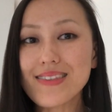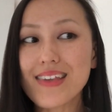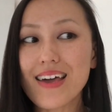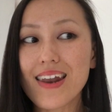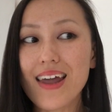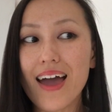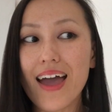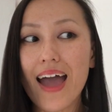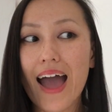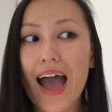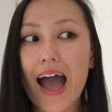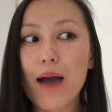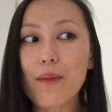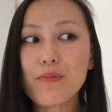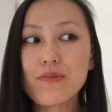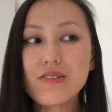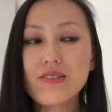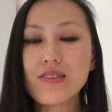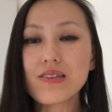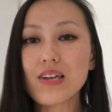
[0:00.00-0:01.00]
that I
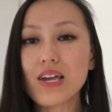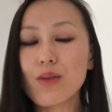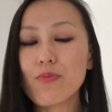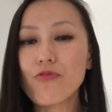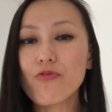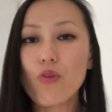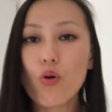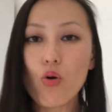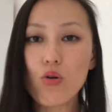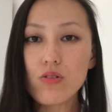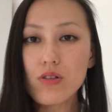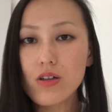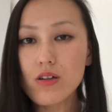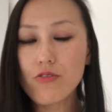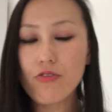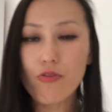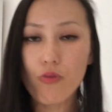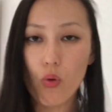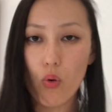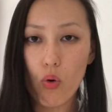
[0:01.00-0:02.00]
happened to keep falling
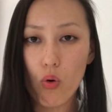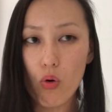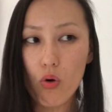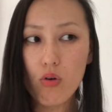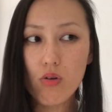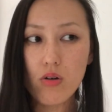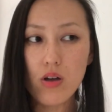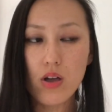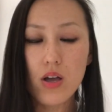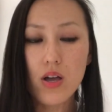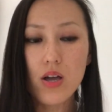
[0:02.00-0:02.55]
for